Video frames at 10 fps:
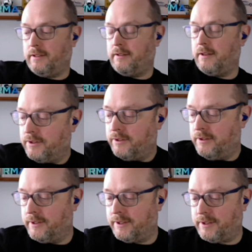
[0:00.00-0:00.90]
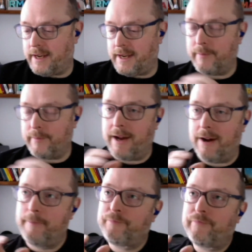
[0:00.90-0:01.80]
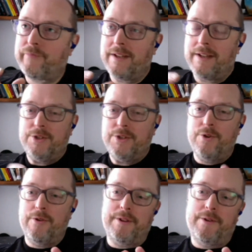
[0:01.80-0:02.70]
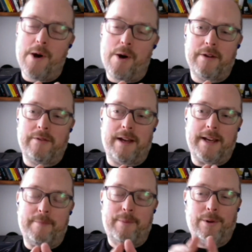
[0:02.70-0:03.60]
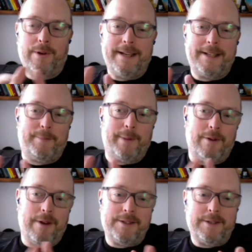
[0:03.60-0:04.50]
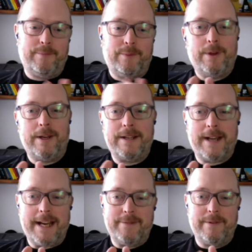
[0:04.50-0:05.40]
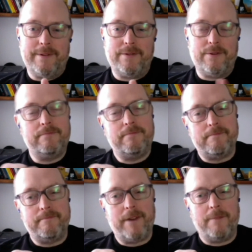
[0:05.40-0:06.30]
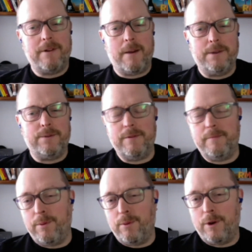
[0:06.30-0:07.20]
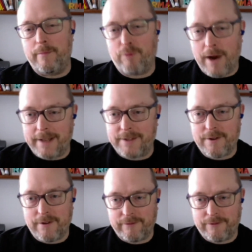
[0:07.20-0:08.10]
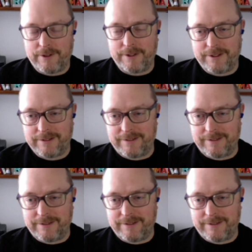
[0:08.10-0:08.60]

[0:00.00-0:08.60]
And you were saying about, you were in the world of like employee experience, employee engagement, and I thought, I'm coming to an employer brand conference.